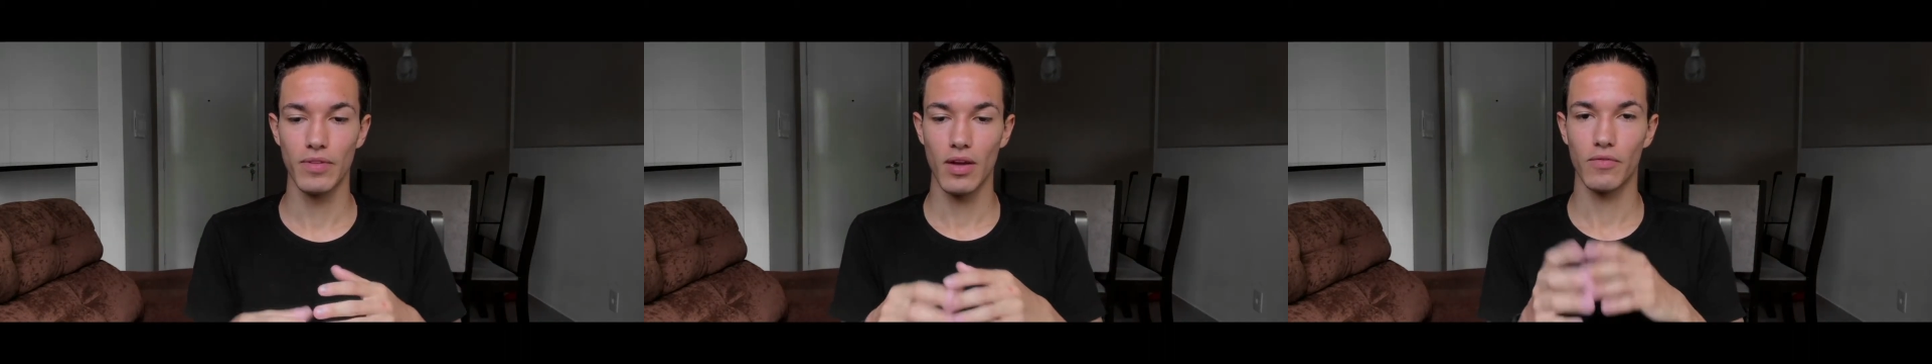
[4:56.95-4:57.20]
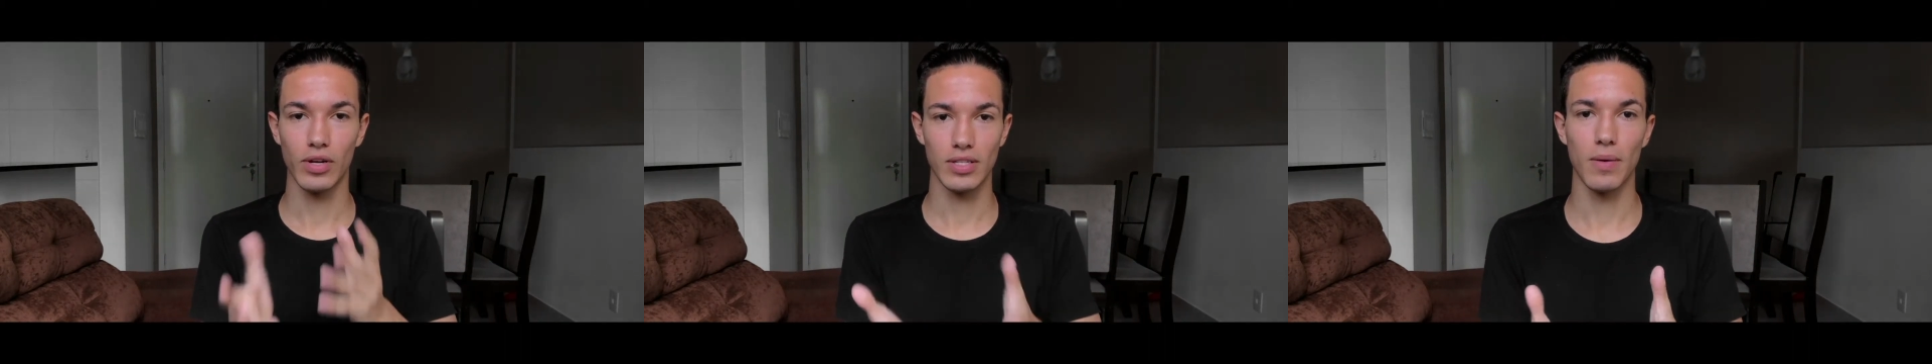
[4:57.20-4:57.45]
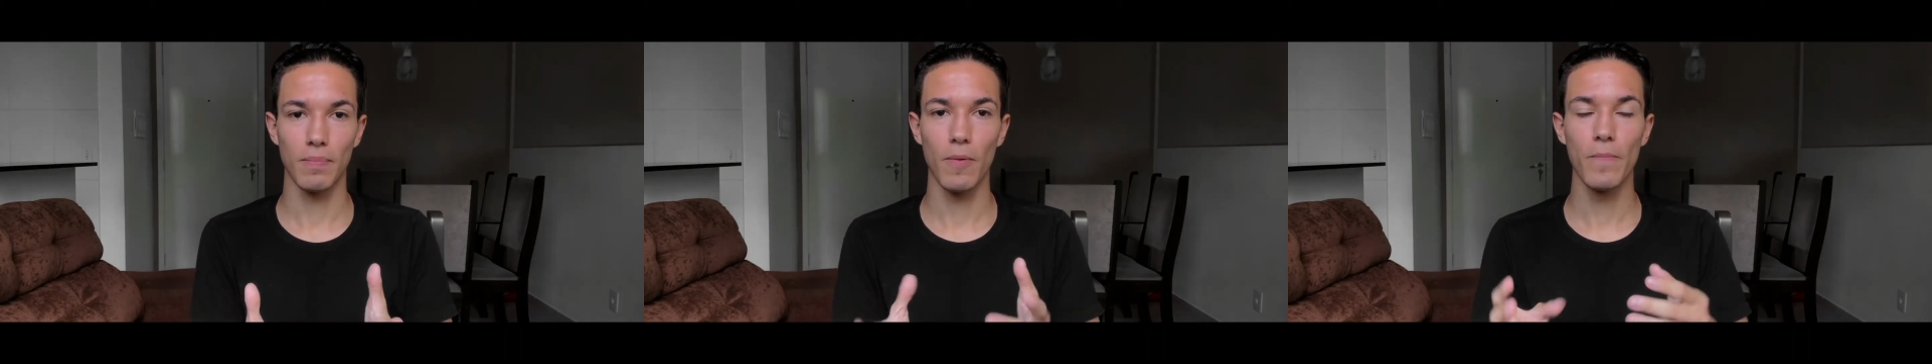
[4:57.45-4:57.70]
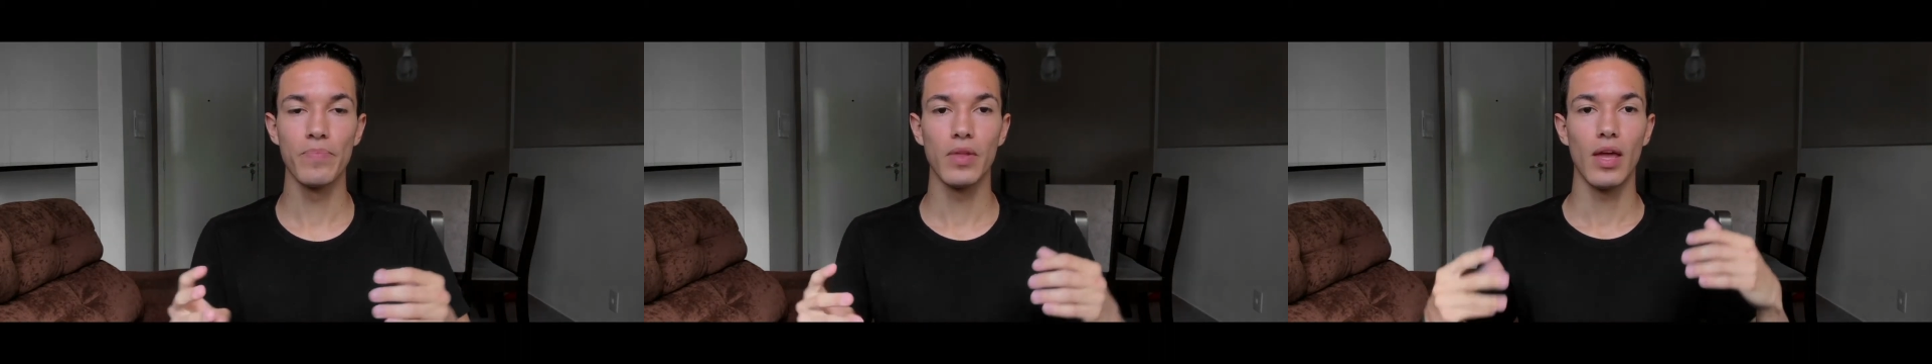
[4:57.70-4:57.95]
For example,
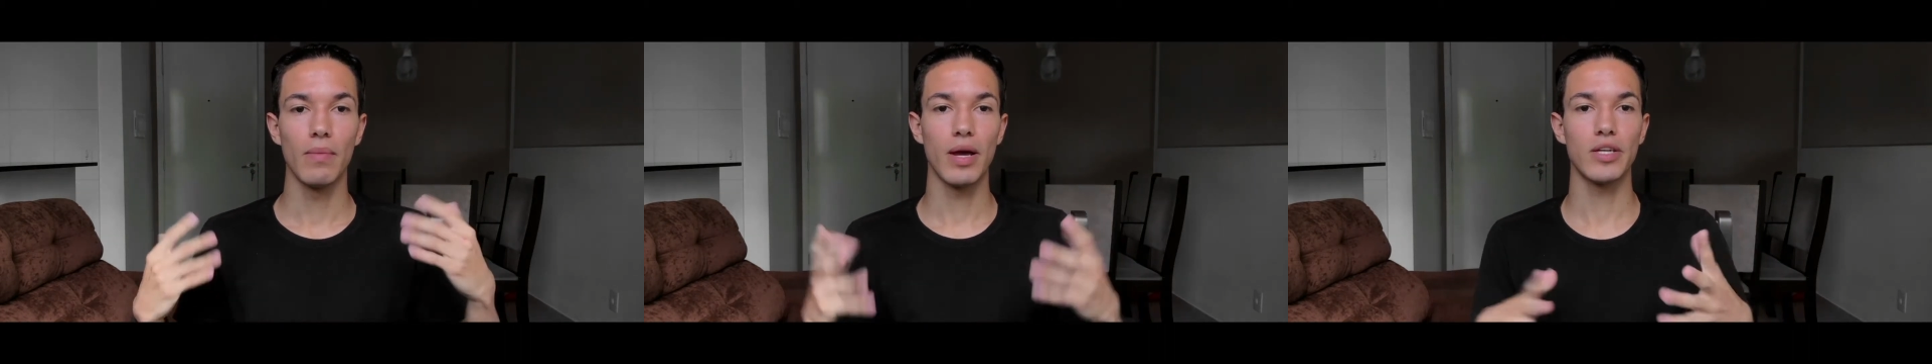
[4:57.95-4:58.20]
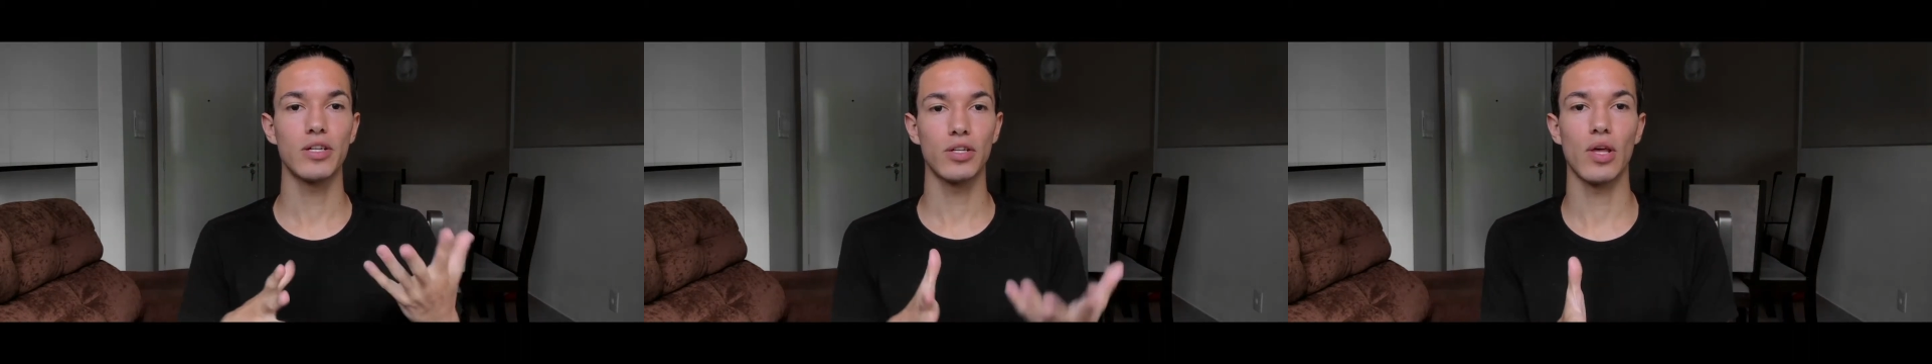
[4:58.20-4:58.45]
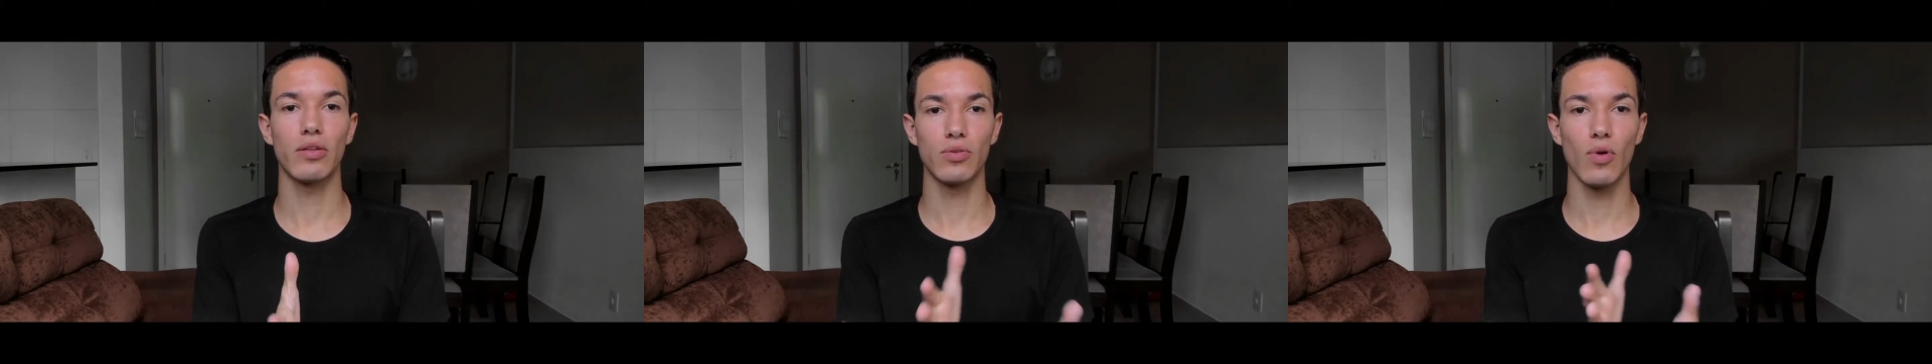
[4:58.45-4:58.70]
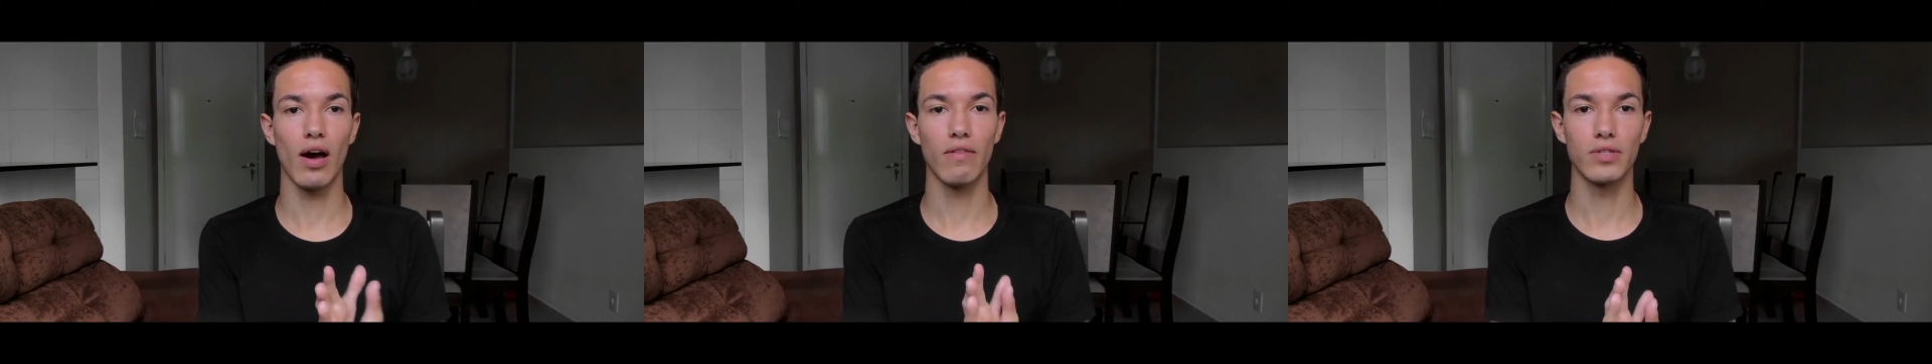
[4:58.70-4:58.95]
Imagine that you
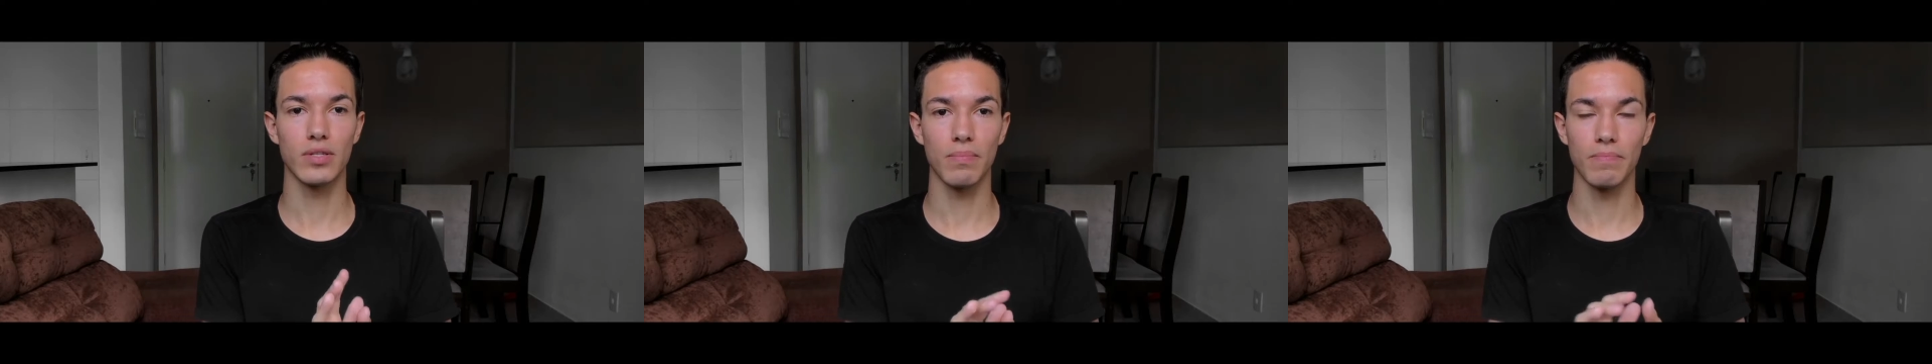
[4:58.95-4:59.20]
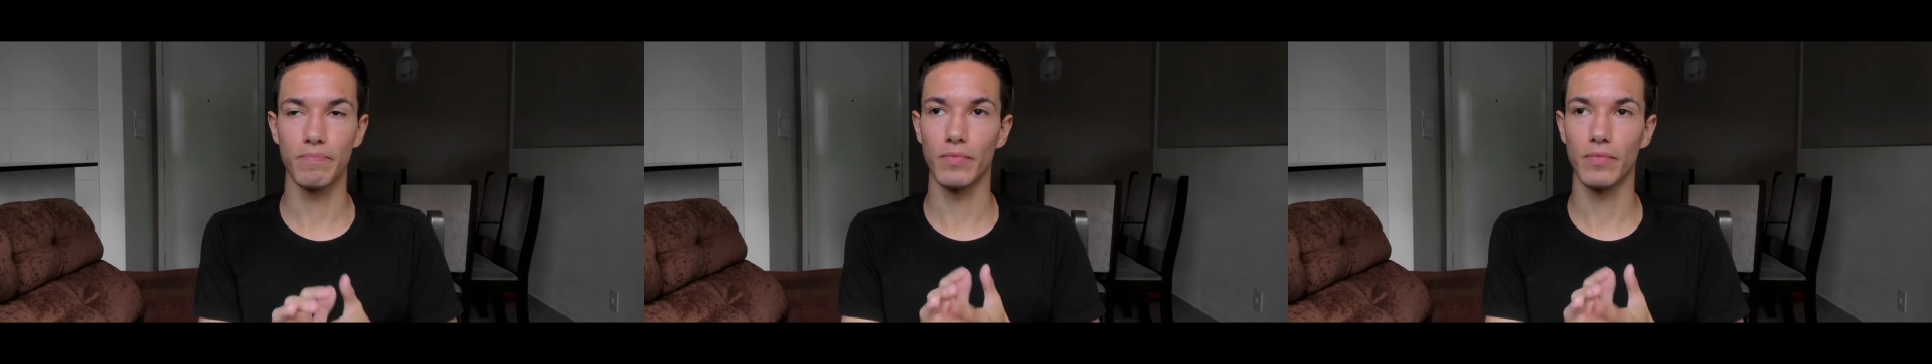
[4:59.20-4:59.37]
have some,